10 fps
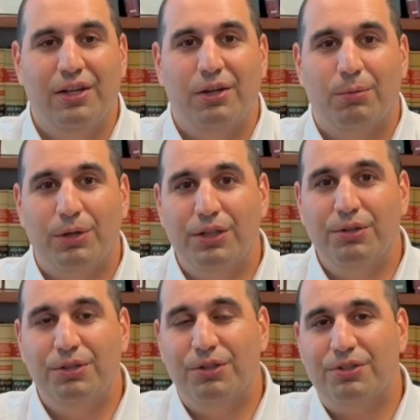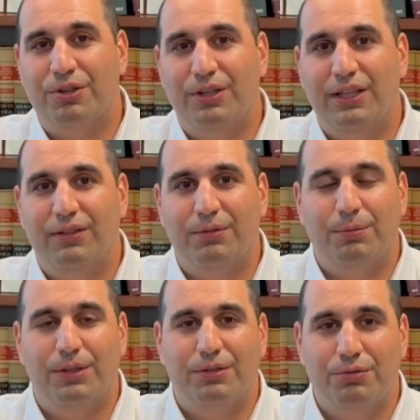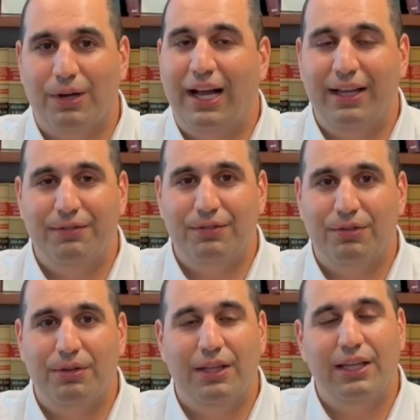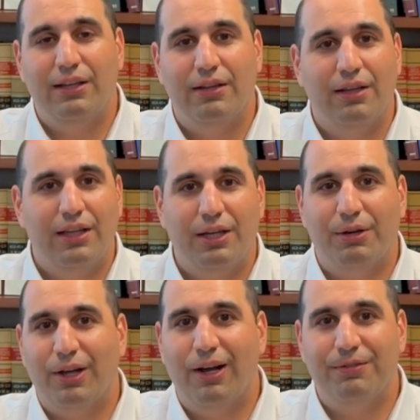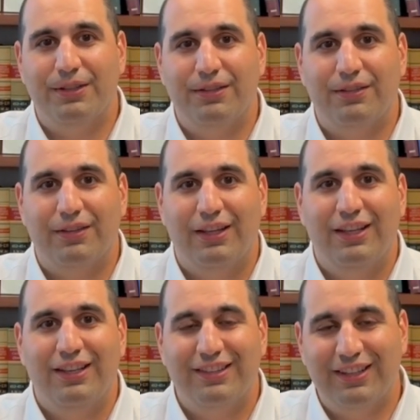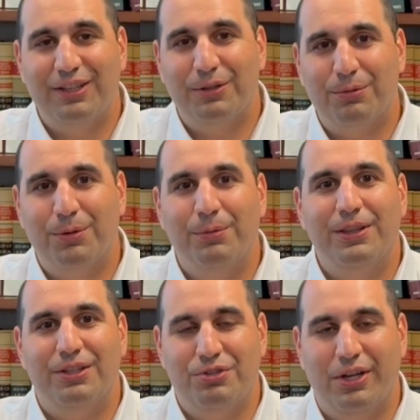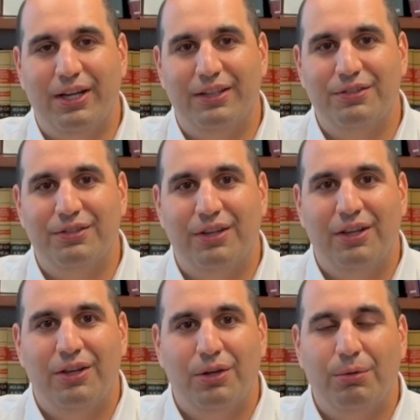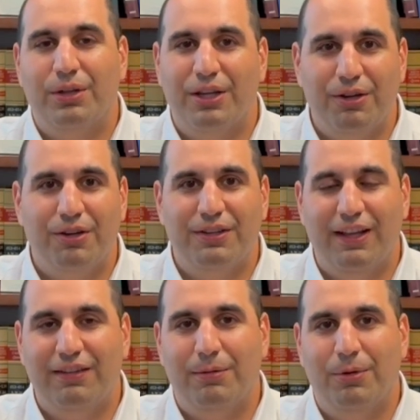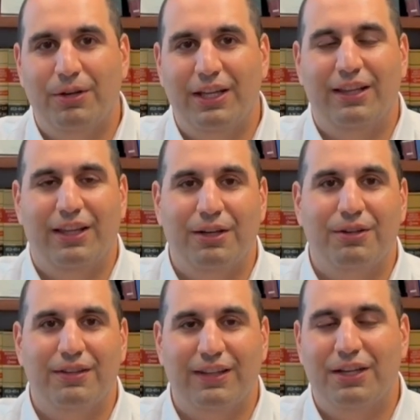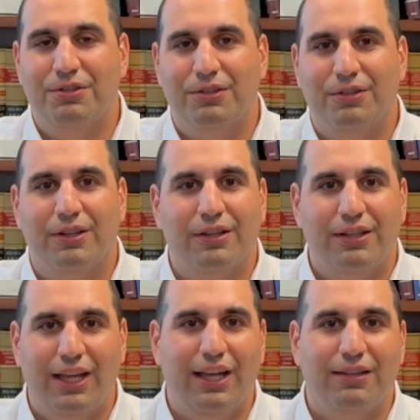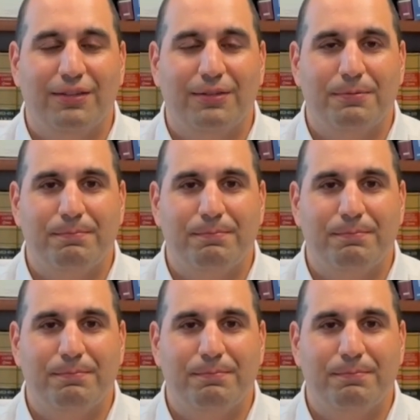where you and your attorneys will drive to the hearing office, sit in a room with a judge who will hear your testimony and later decide your case.